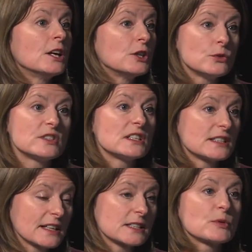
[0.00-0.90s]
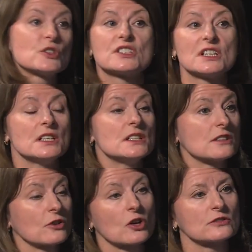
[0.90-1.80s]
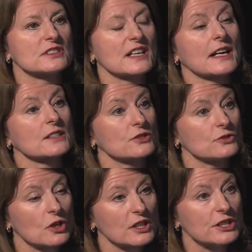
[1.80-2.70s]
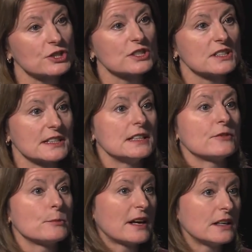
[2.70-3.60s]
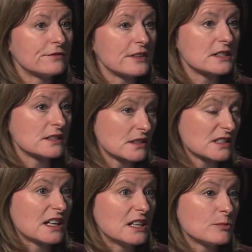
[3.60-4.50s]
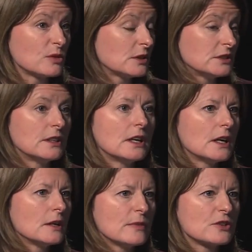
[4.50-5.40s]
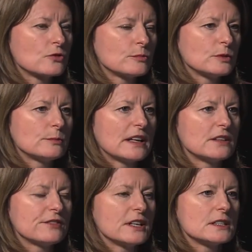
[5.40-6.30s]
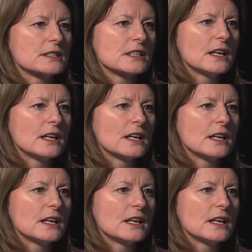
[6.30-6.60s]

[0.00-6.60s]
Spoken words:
use its expertise and contact and knowledge to deliver benefits, sustainable and measurable benefits.